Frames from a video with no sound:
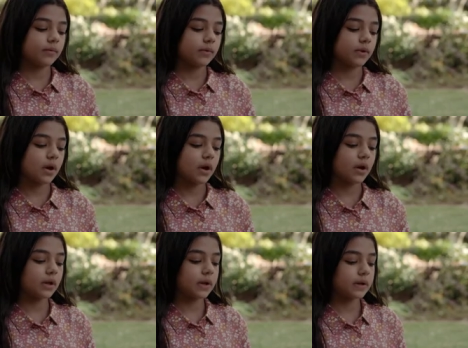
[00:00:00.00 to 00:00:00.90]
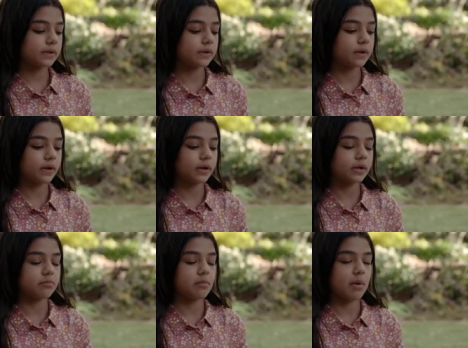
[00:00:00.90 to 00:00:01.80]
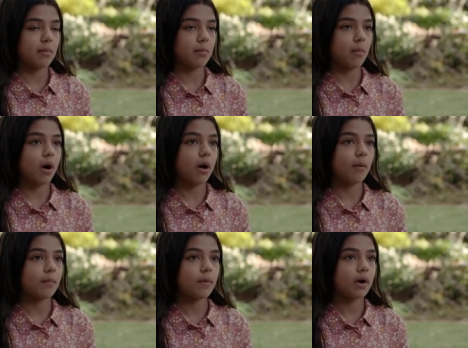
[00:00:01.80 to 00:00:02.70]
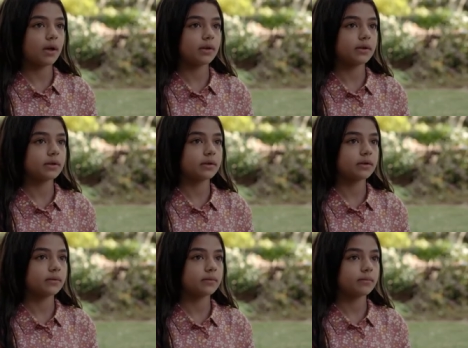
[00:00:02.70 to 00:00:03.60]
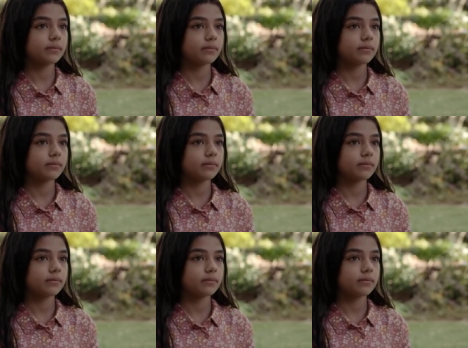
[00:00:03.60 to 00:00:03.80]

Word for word: She's just a nine year old kid who lost her mother nothing more.